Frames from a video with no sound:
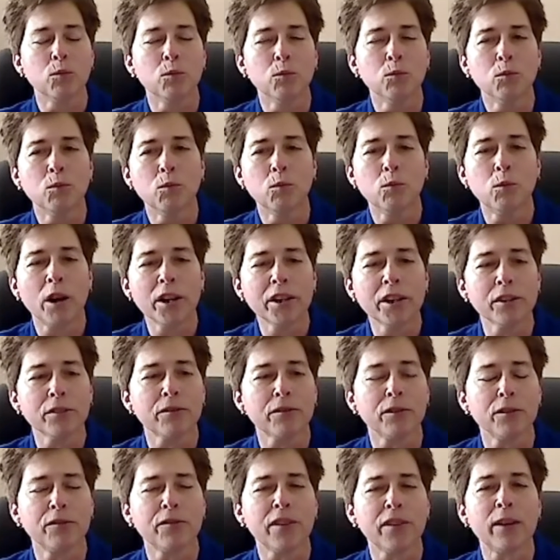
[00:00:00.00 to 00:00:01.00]

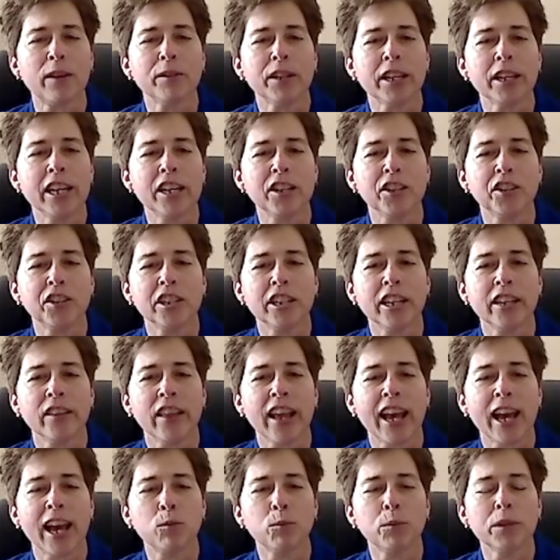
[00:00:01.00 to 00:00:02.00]
wonderful foundation in
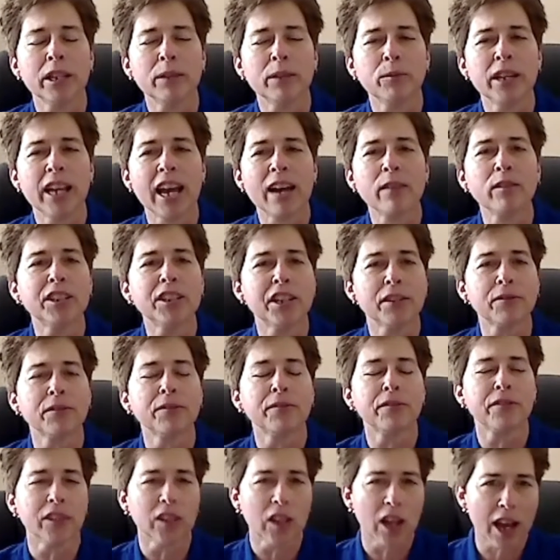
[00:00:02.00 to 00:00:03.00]
that we have a different
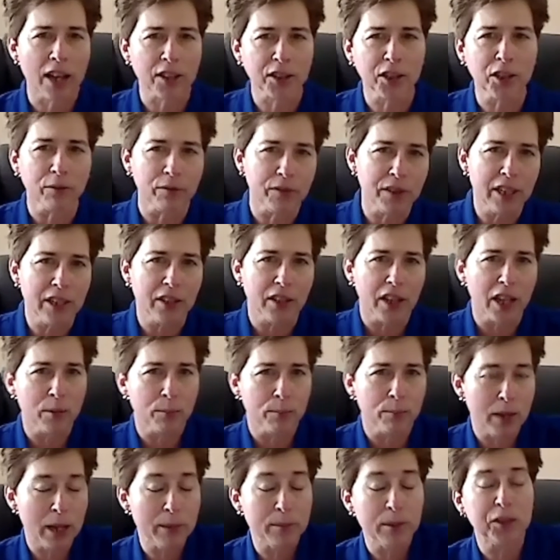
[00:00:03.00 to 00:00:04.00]
philosophy than
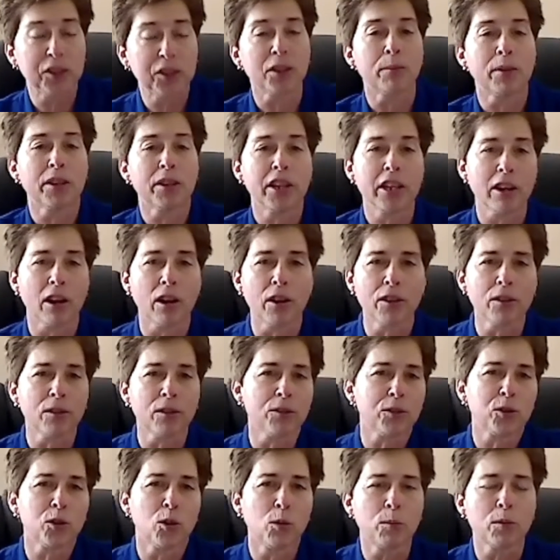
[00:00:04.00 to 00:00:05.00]
maybe some of the other
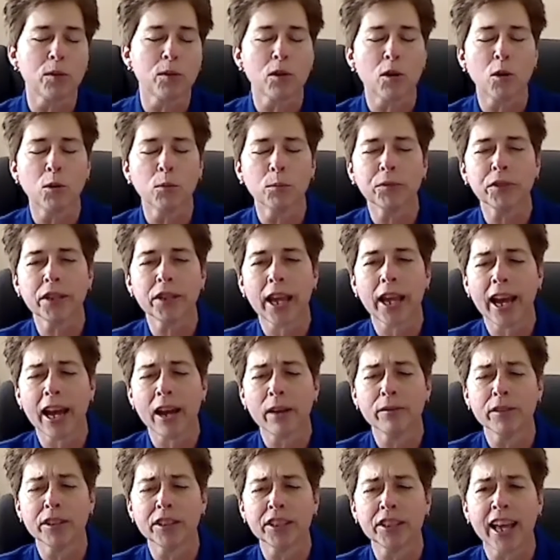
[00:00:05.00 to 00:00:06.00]
sober homes have,
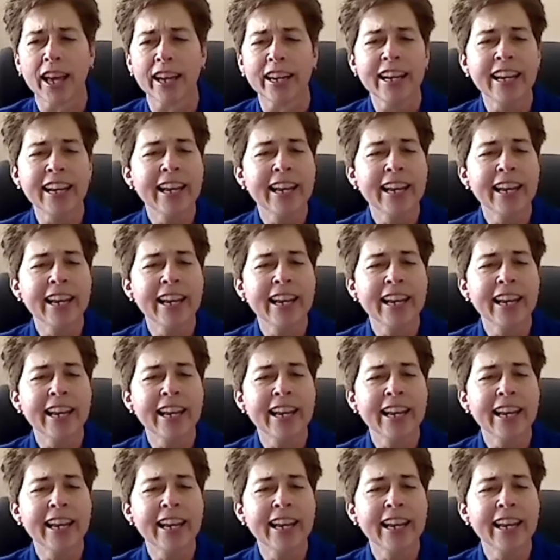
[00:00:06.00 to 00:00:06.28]
is that